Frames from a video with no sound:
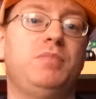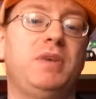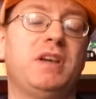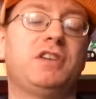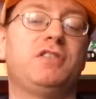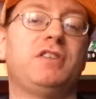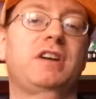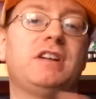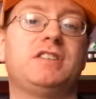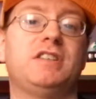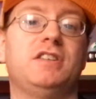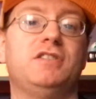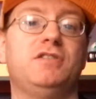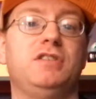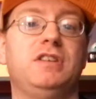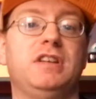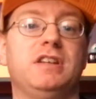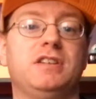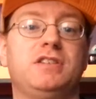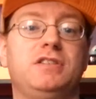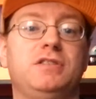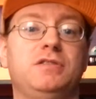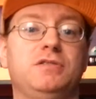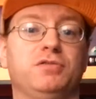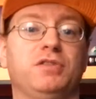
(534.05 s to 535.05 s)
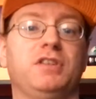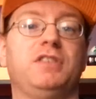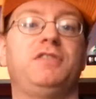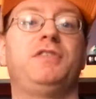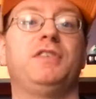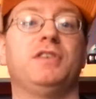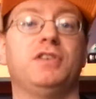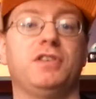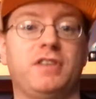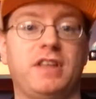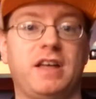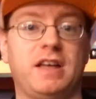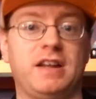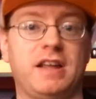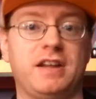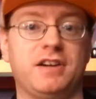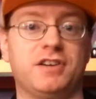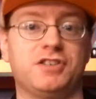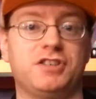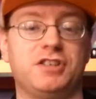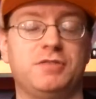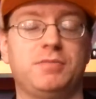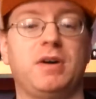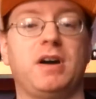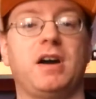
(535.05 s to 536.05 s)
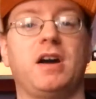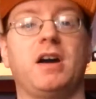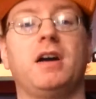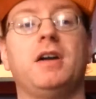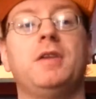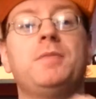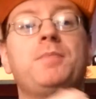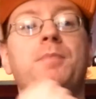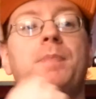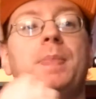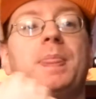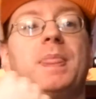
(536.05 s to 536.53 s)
Picrites that you get to refill that energy bar.